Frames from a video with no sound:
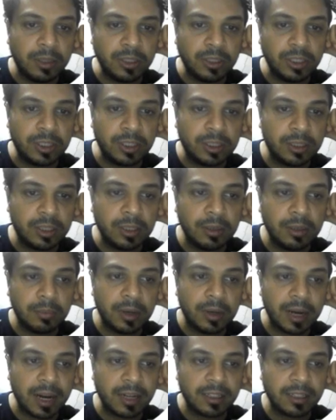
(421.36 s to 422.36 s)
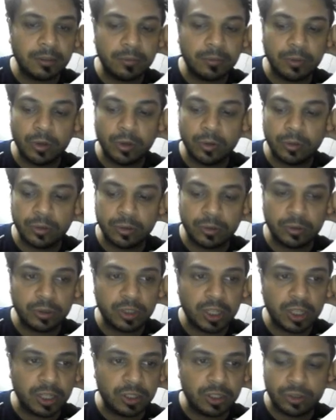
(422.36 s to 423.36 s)
budget per ad set will also
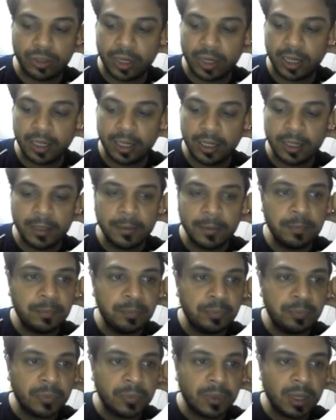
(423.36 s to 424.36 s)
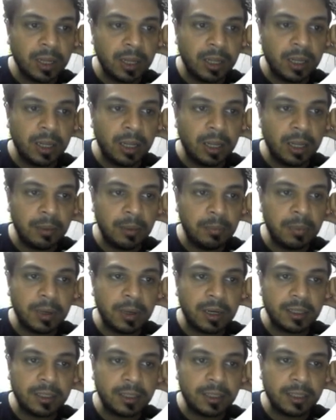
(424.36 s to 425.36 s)
change, right?
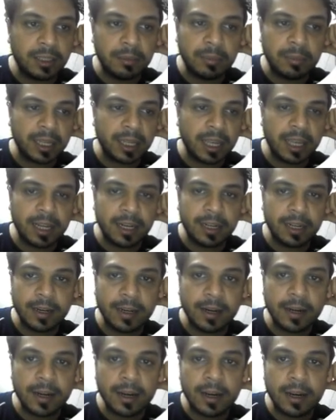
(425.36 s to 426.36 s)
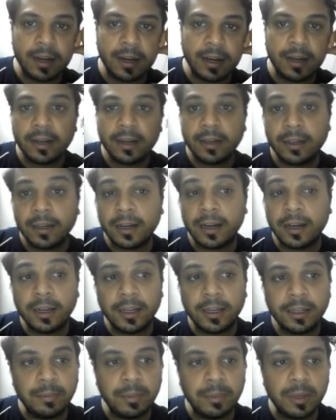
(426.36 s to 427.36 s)
But again, it
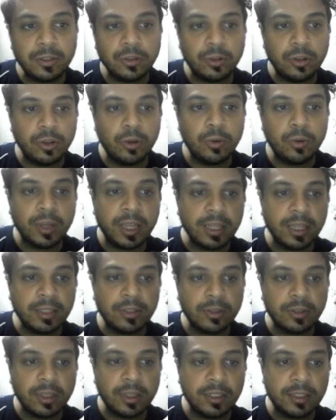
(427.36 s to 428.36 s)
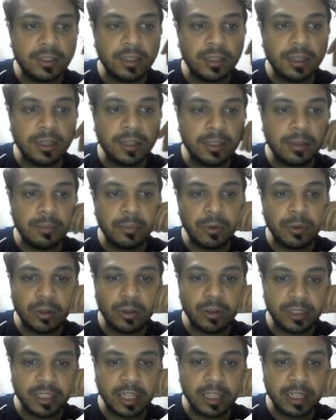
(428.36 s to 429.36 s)
entirely depends on your case. So this simple
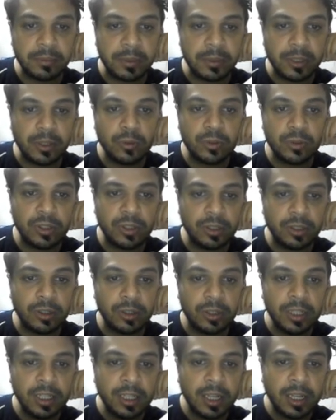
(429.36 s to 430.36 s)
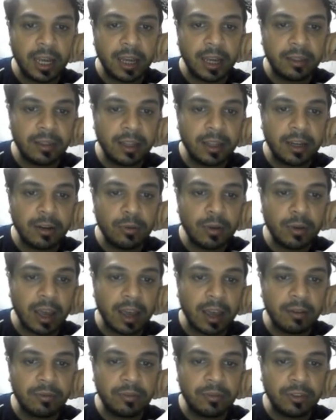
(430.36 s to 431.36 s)
logic has been used here, and then you
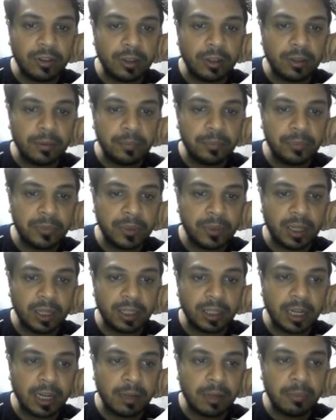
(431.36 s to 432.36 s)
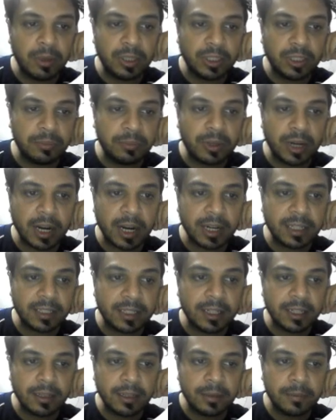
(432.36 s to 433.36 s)
have a daily budget per ad
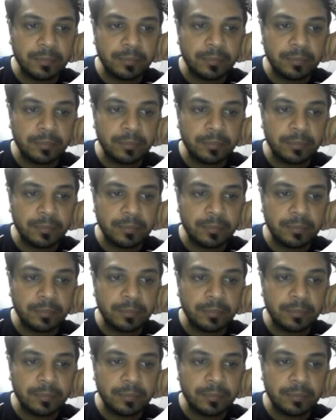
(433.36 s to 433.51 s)
set,